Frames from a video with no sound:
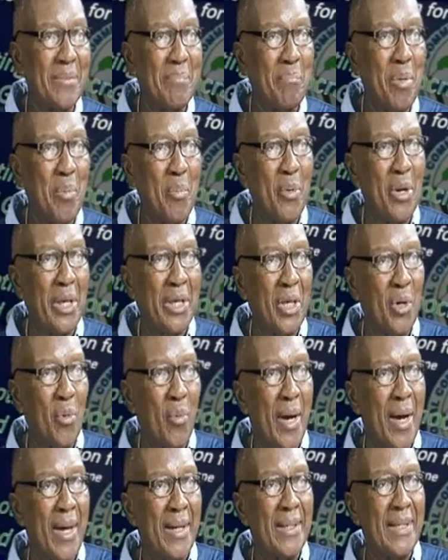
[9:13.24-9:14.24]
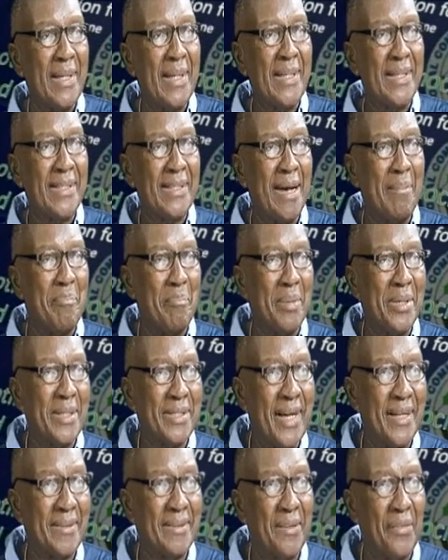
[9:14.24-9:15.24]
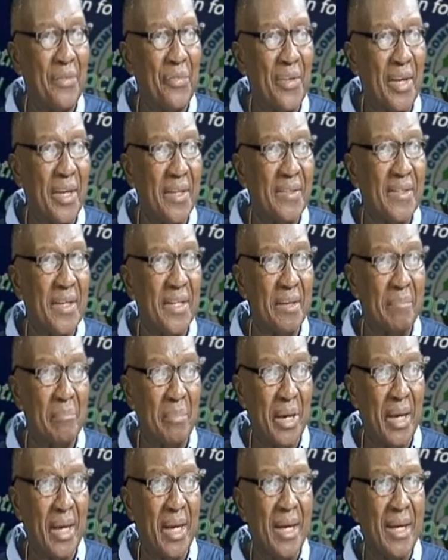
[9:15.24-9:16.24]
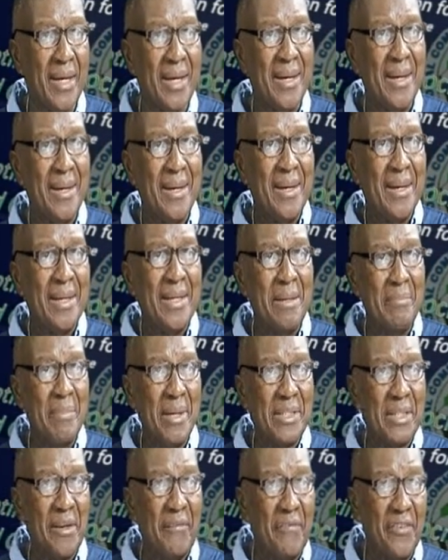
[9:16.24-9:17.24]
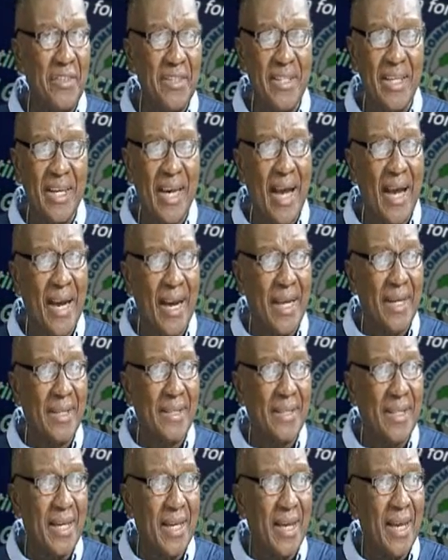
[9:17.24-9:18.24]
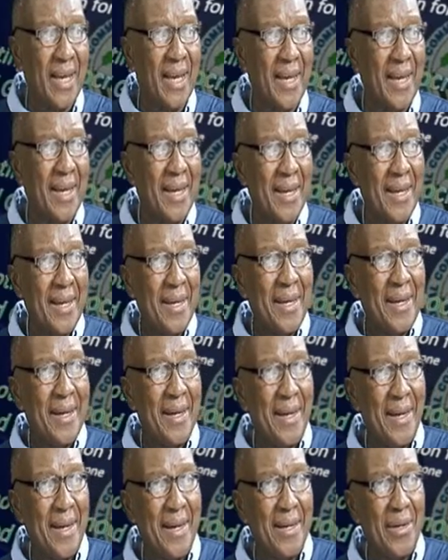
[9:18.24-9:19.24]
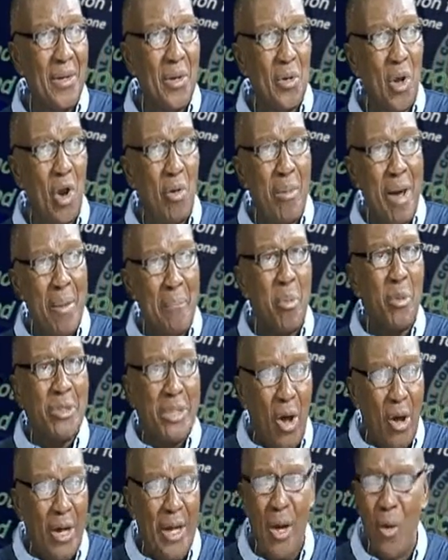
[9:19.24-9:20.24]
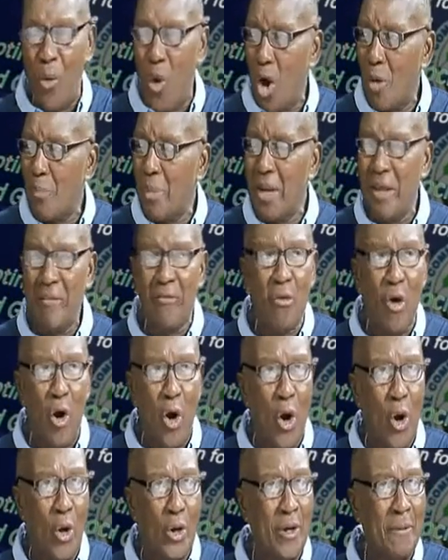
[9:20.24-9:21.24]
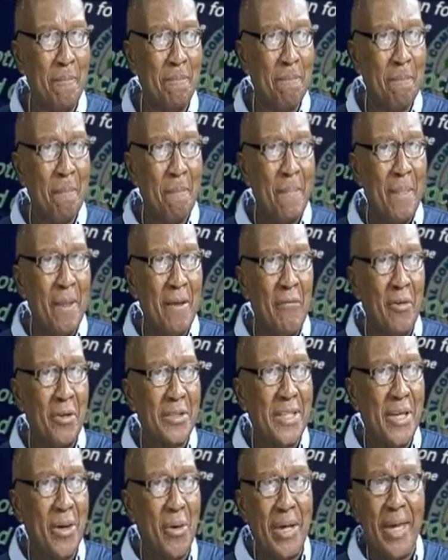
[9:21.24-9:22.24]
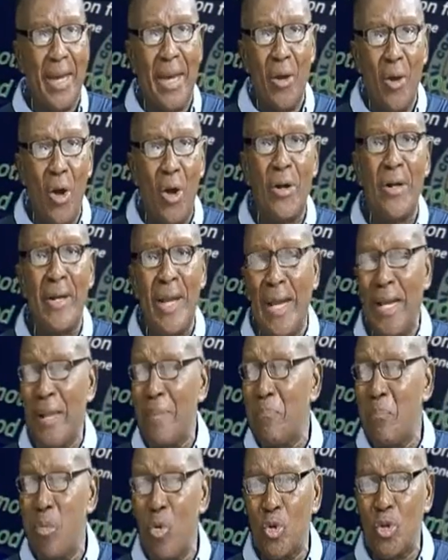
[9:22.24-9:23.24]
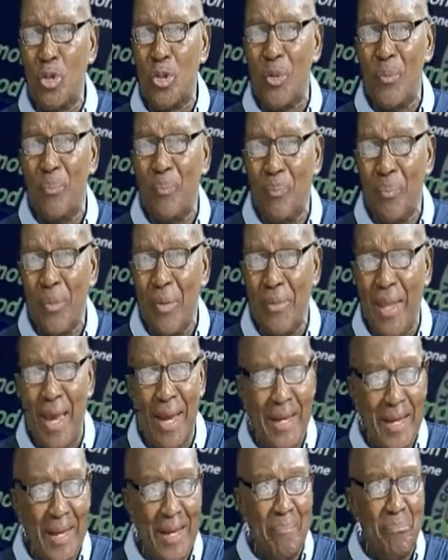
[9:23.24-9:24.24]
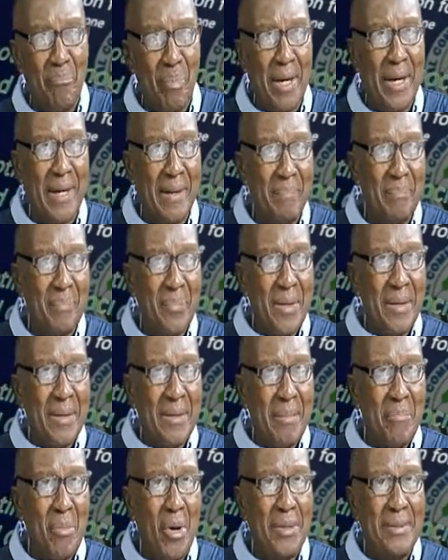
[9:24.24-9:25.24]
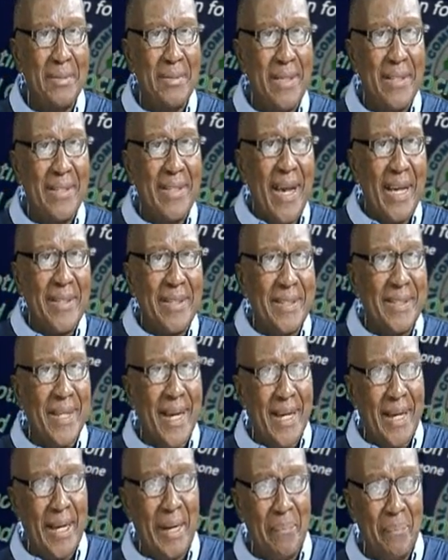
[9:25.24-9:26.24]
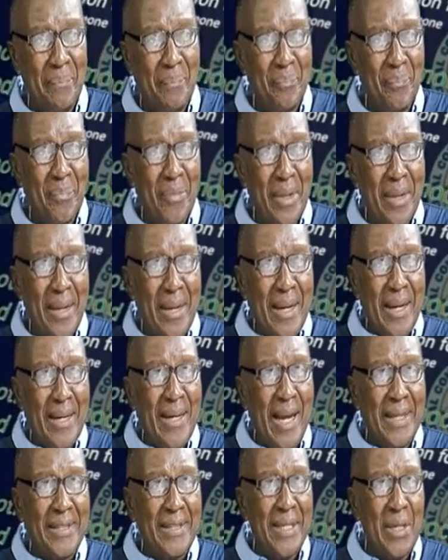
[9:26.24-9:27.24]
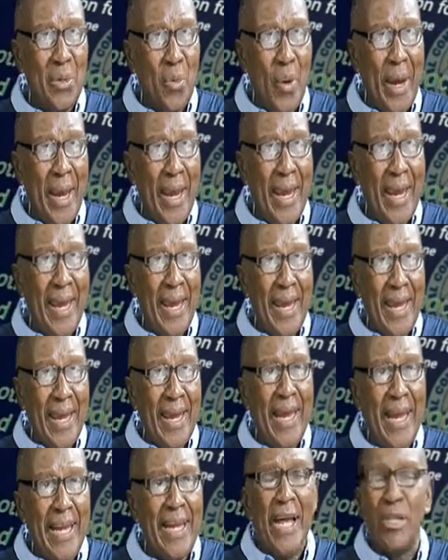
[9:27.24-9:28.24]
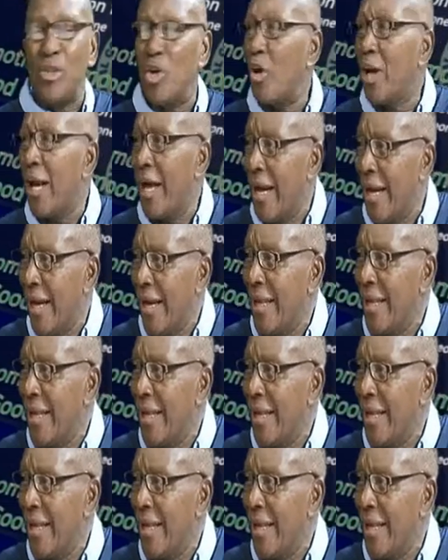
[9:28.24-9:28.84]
people like in one interpret certain things and they bring the metaphysical, like say, all man put okay, we all believe God. For say okay, God now they bring, but disaster them, nothing way a natural.